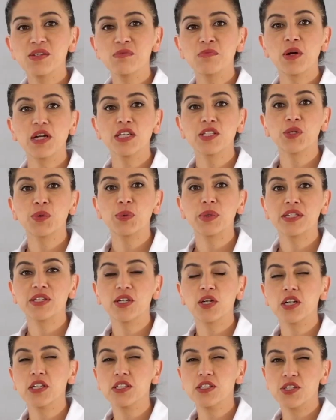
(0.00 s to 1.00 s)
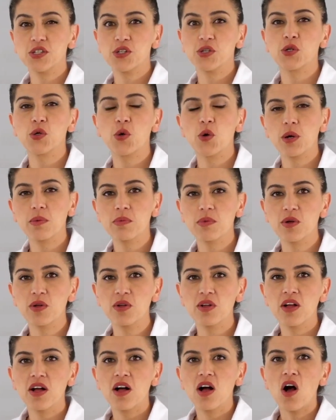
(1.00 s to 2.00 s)
the pressure returns to normal,
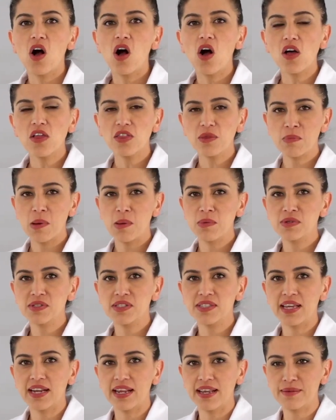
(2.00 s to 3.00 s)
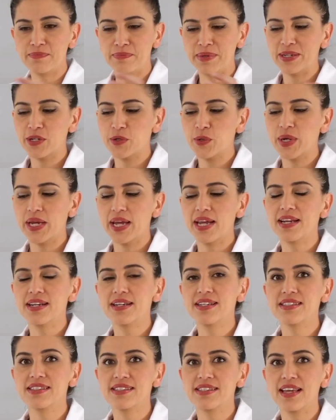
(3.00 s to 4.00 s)
all the bubbles that had been
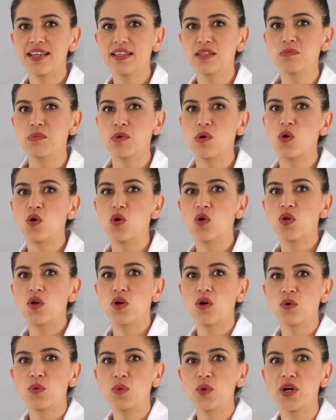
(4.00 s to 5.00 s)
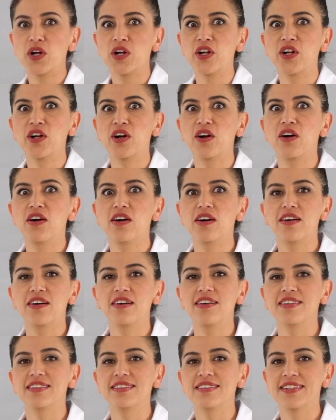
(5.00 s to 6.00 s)
created inside the bowl were gone.